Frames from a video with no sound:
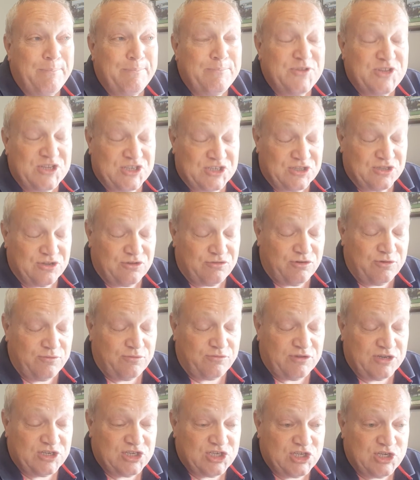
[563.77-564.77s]
She's in the Group
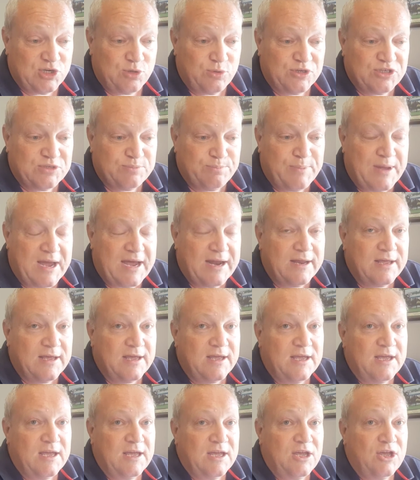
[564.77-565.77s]
3 Stewards, but
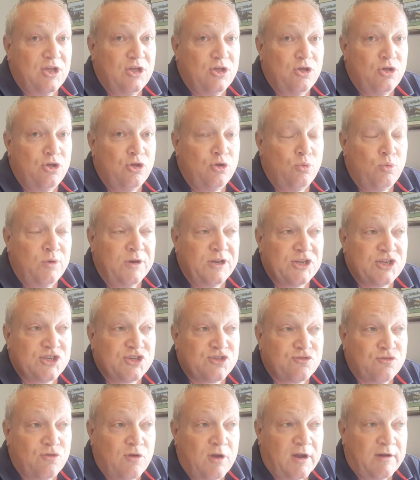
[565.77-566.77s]
her winning
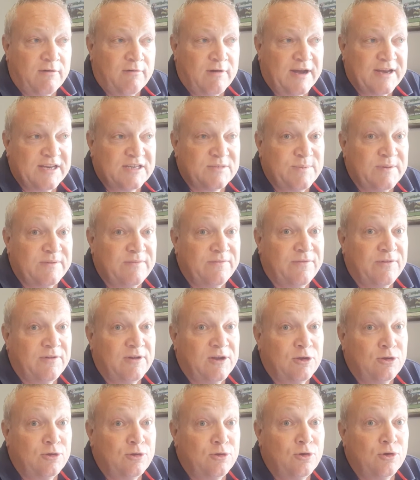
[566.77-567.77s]
strike rate has been
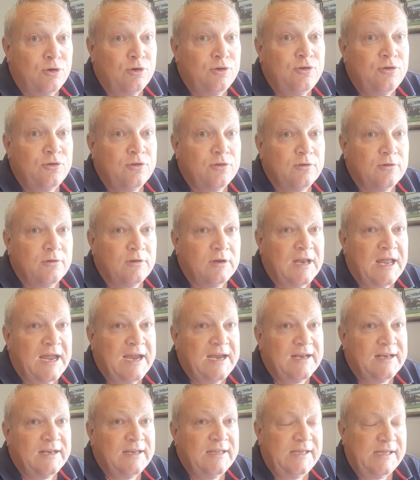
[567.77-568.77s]
very good
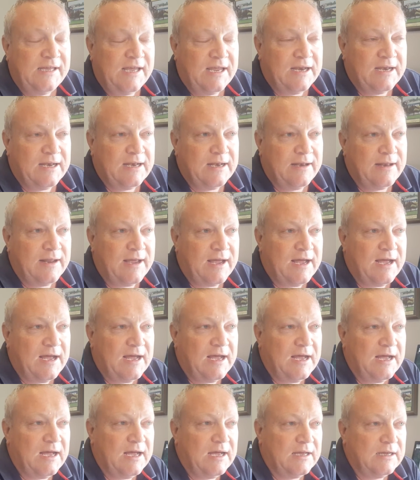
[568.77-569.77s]
lately, and
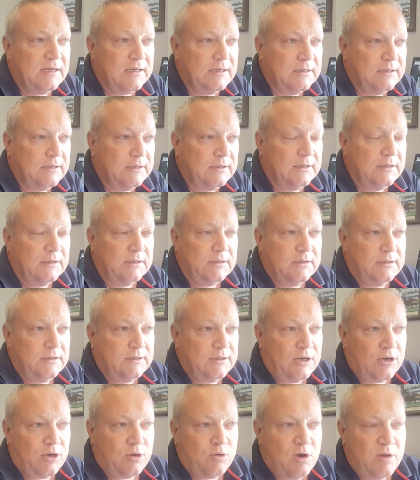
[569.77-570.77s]

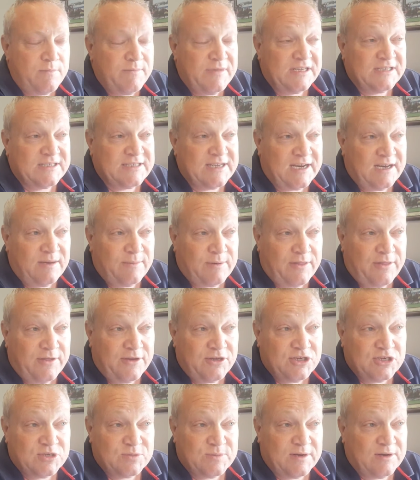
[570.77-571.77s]
don't quote me exactly, but I
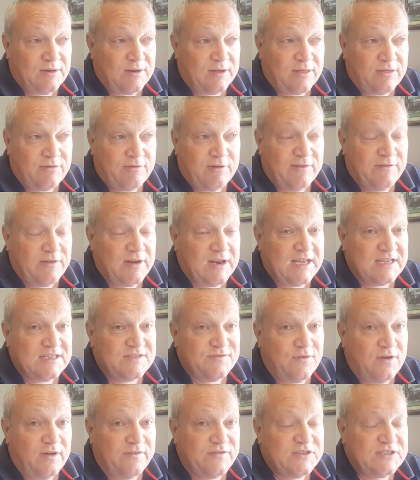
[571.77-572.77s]
think she's won like 3 of her
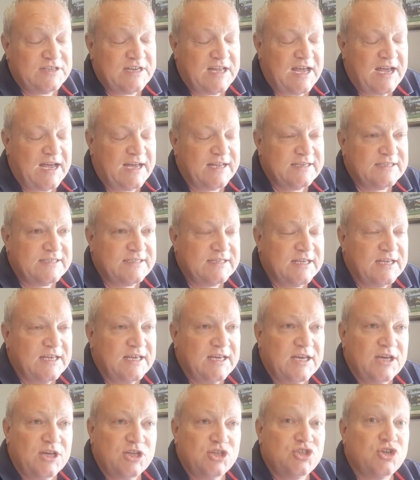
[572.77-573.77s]
last 5 starts.
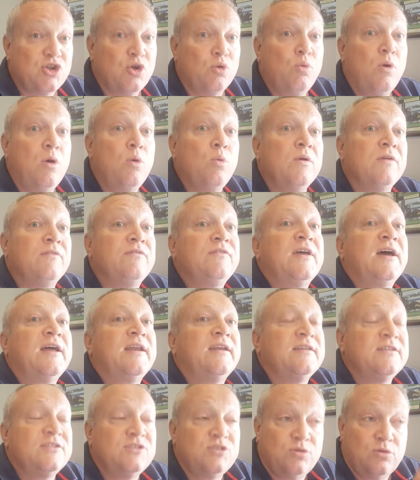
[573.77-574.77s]
So what we've
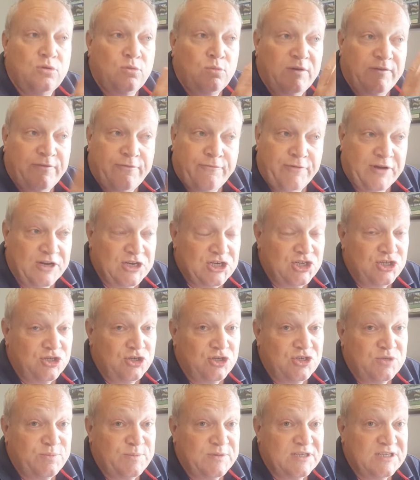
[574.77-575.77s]
done is we've freshened
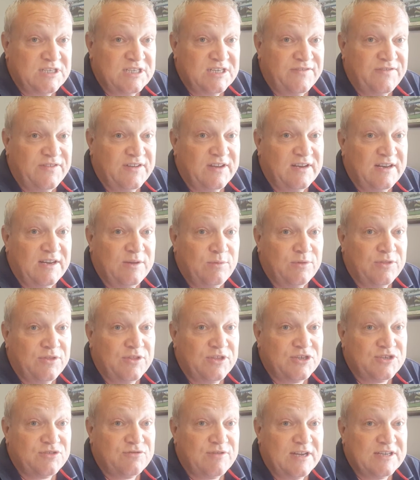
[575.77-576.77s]
her specifically with
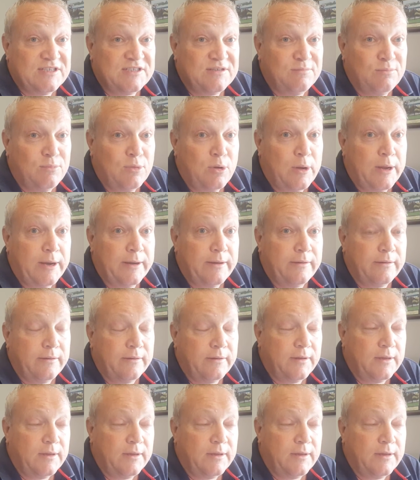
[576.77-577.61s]
this race in mind,